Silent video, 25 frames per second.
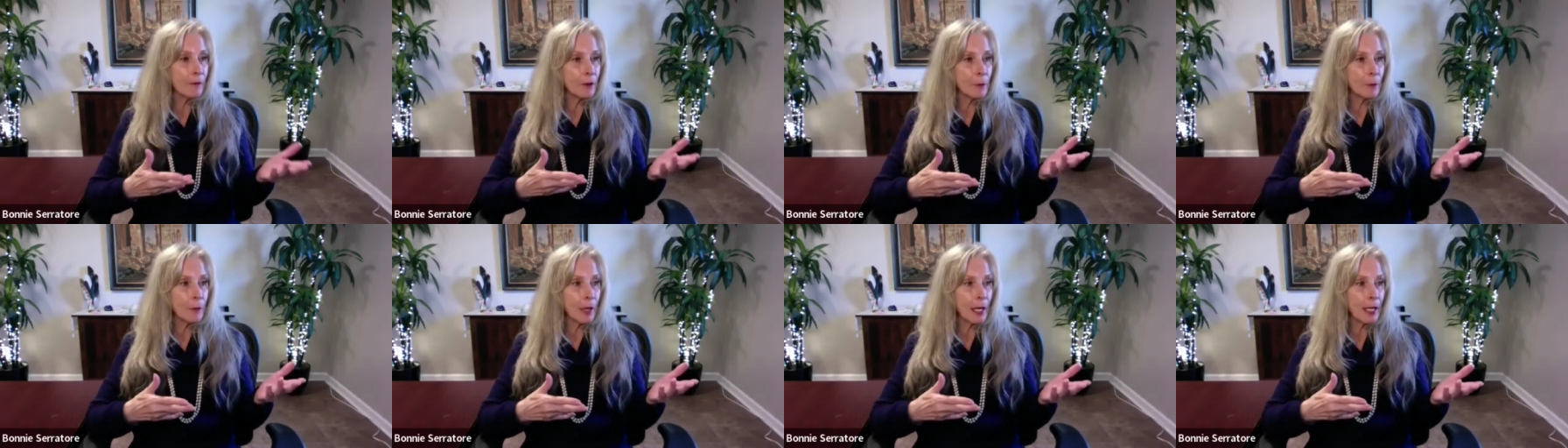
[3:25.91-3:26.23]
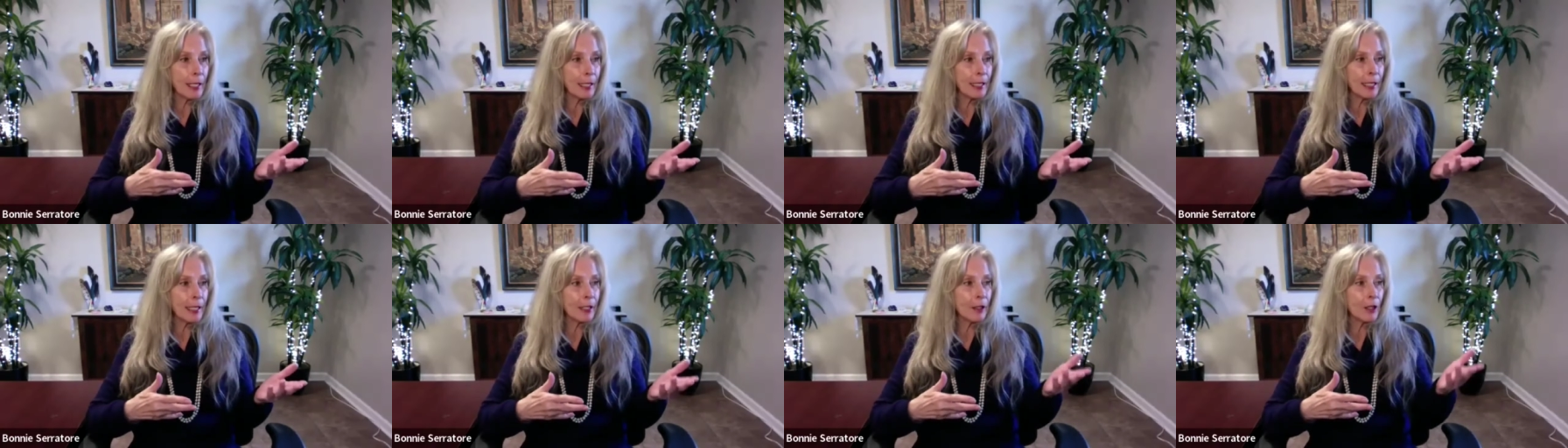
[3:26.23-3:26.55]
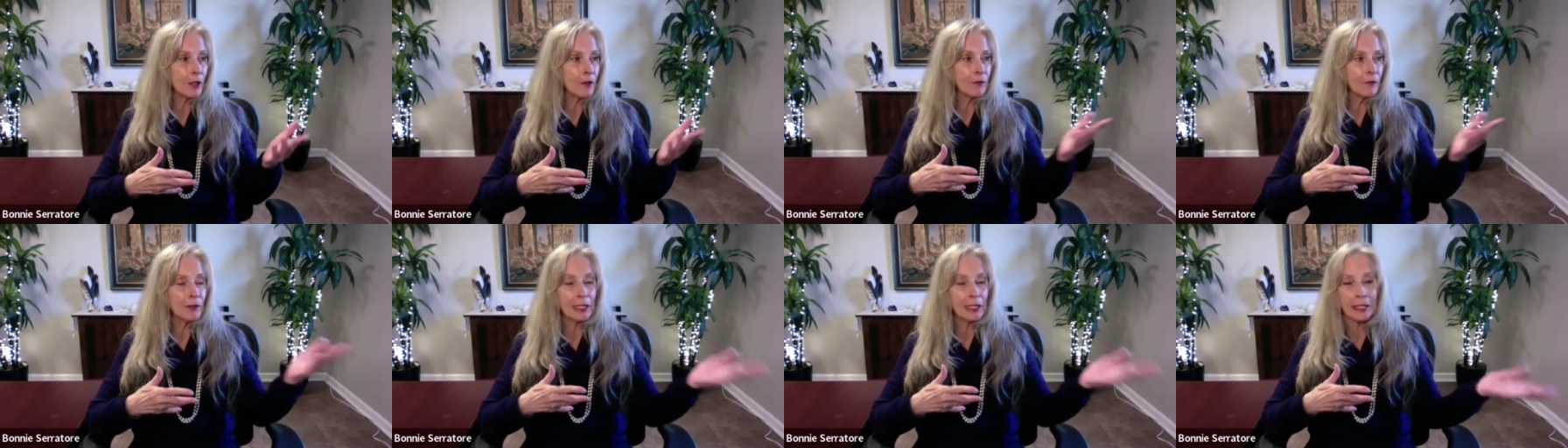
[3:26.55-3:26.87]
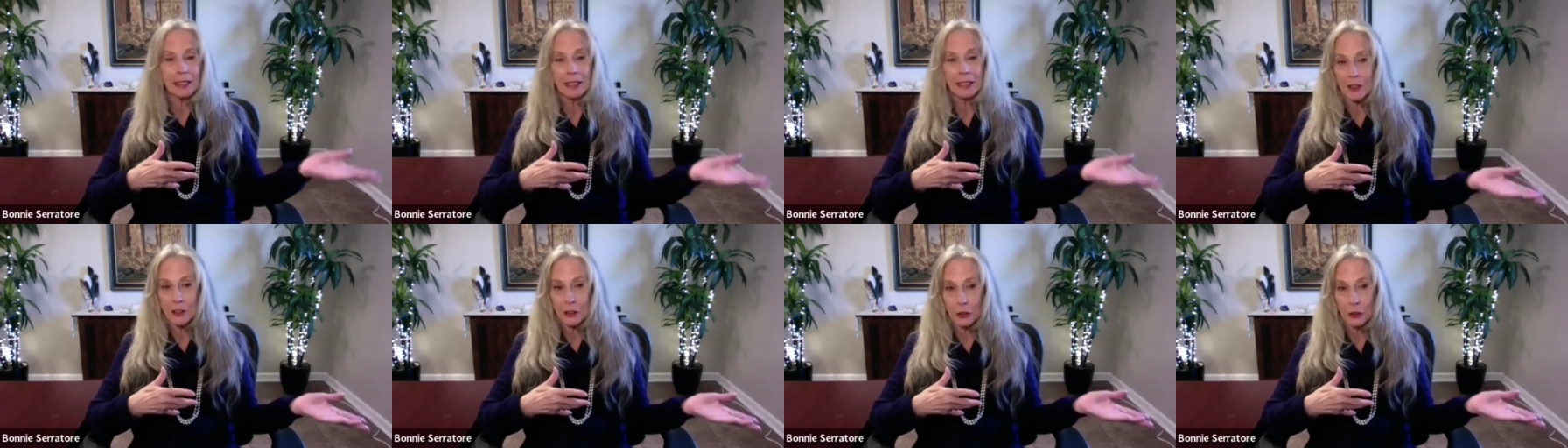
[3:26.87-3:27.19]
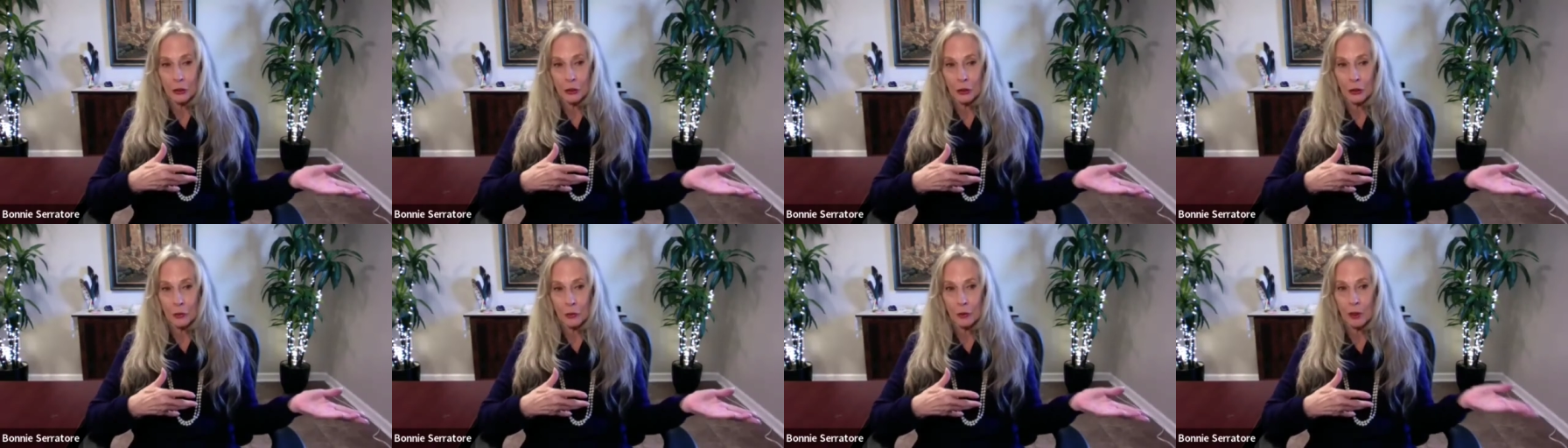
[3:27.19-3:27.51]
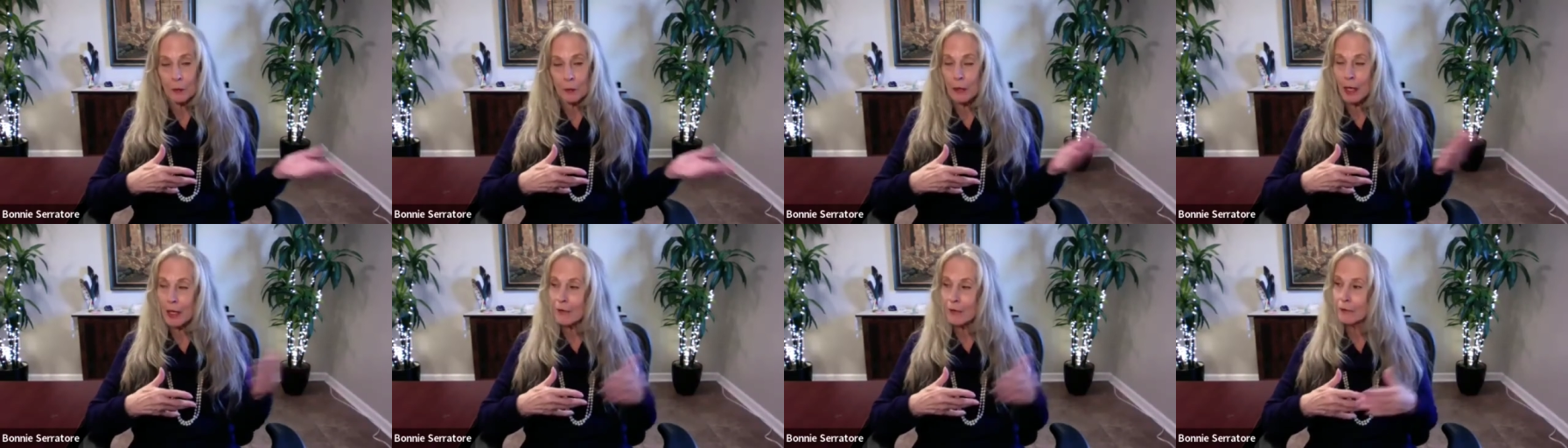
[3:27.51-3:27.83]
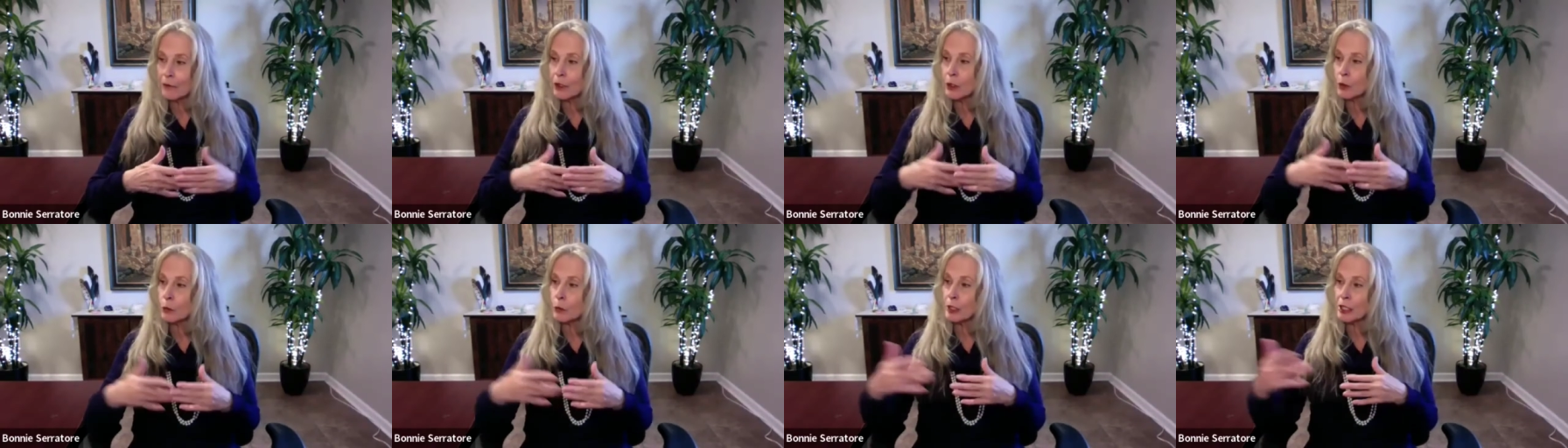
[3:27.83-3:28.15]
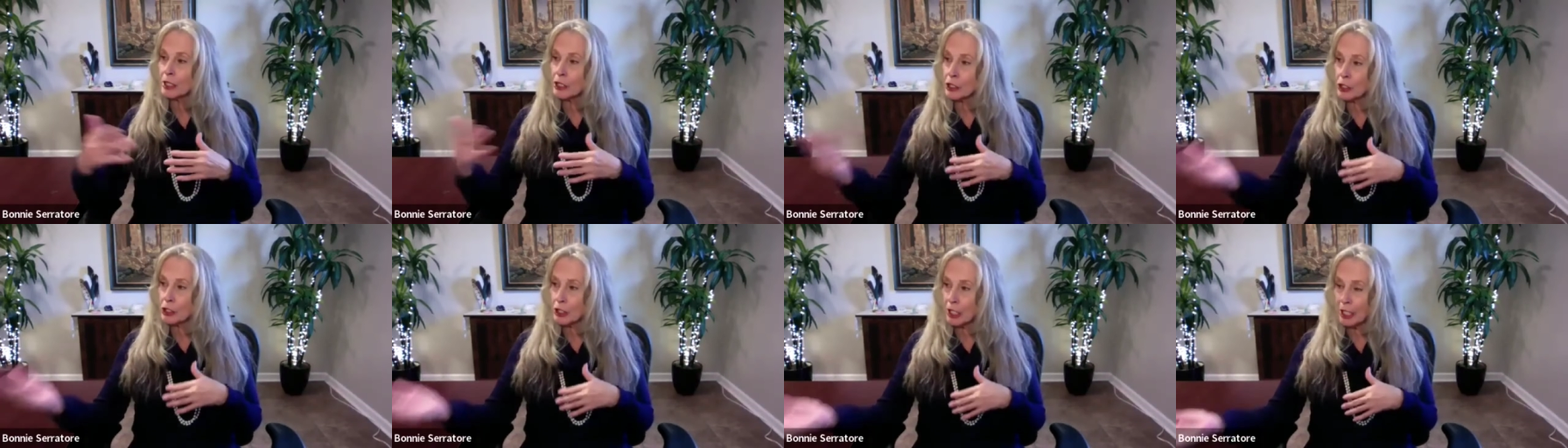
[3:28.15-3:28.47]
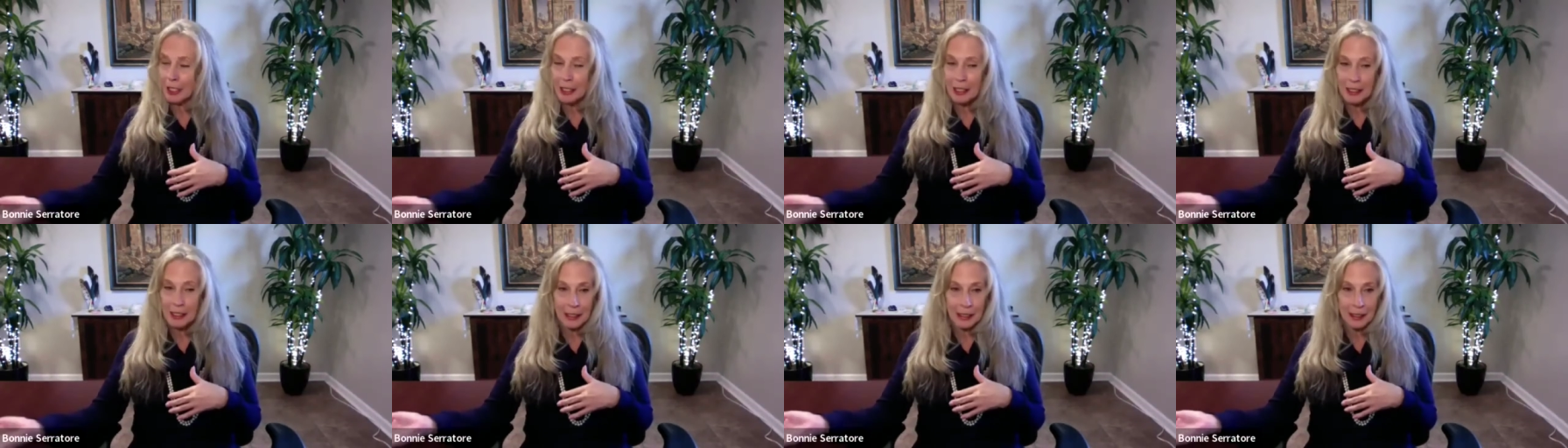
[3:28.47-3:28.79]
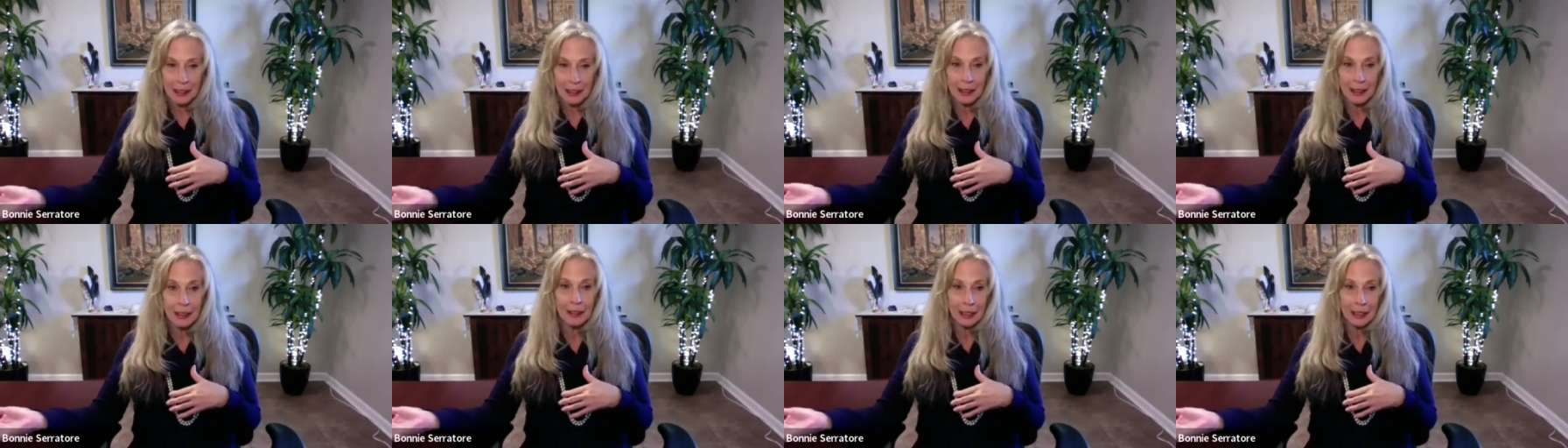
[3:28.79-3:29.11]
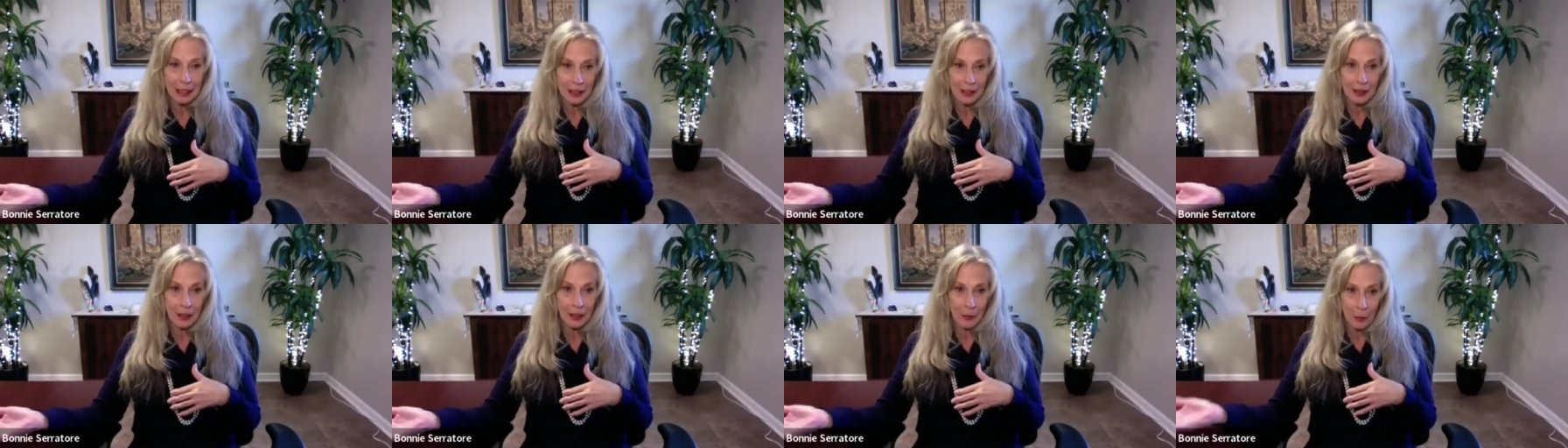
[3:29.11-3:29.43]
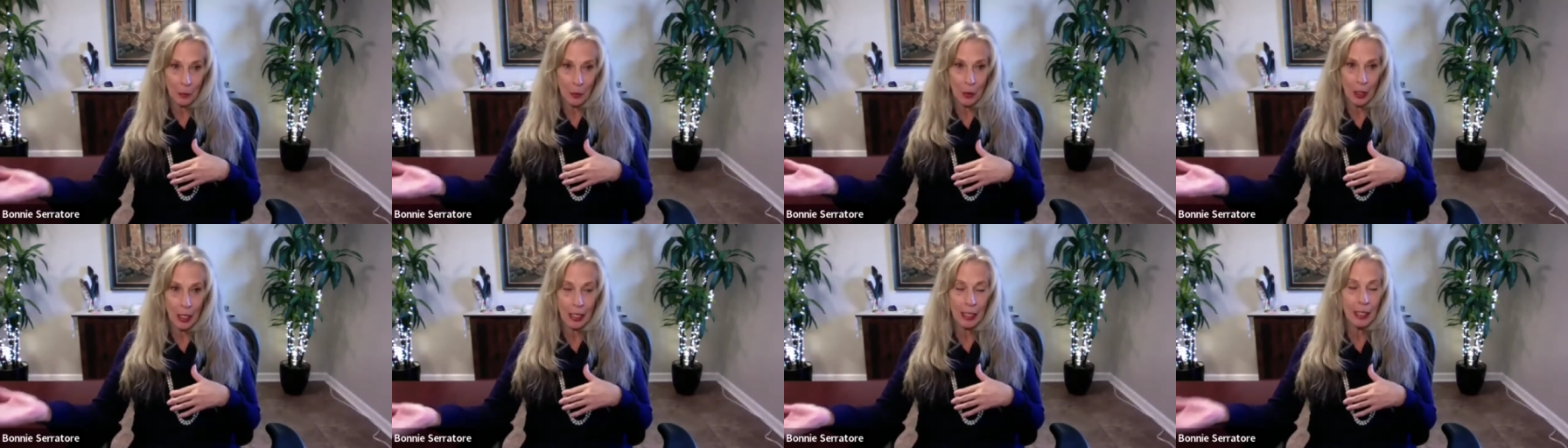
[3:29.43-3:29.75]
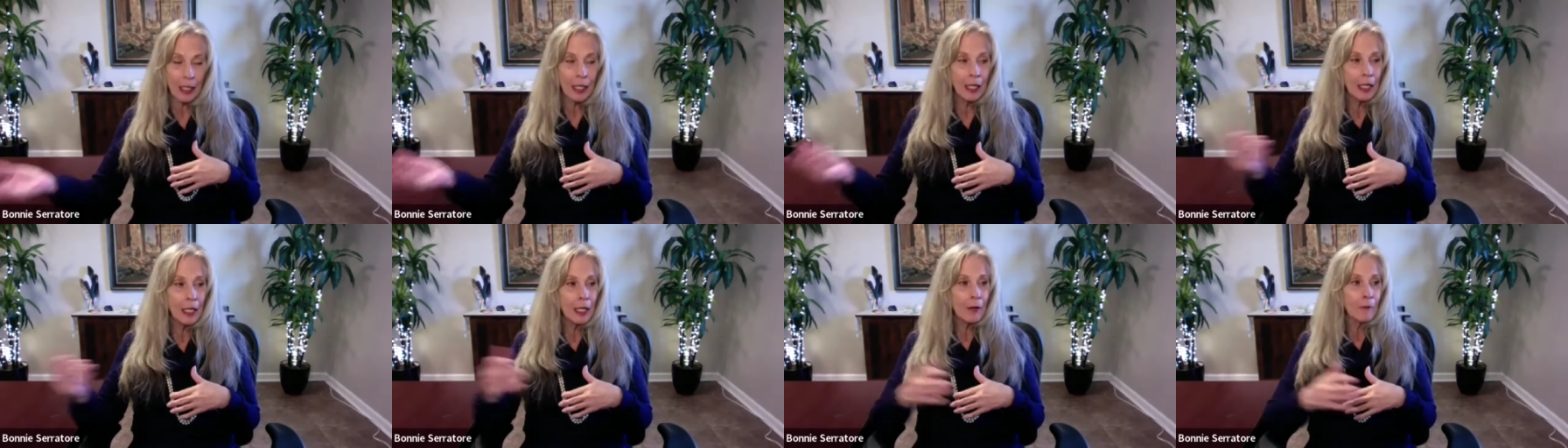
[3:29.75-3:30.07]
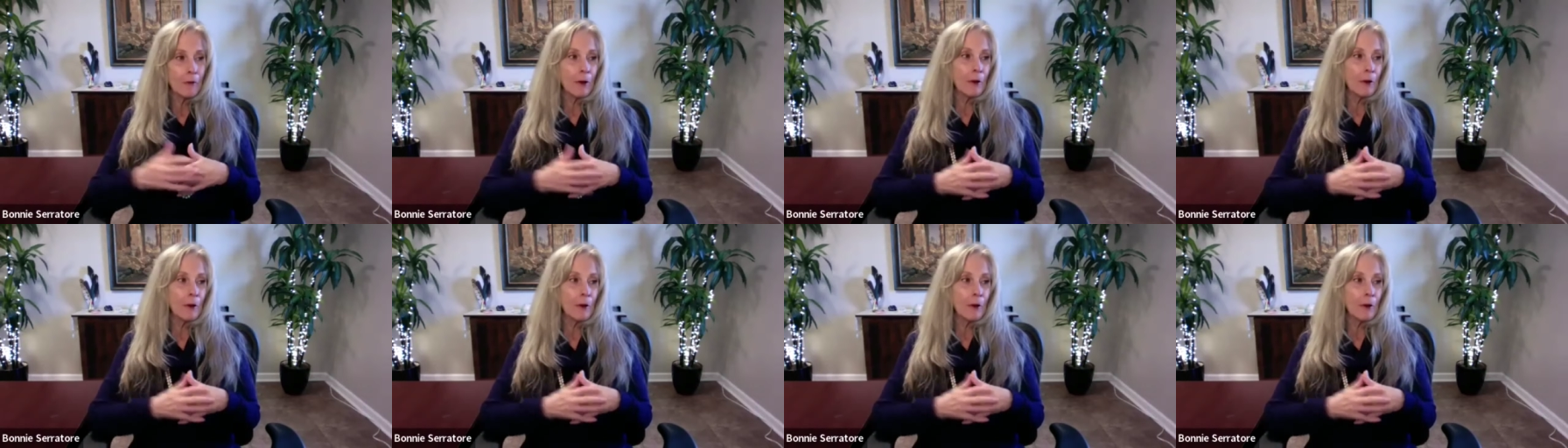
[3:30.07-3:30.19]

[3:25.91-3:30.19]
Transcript: We might get our feelings hurt. We might feel rejected in some way.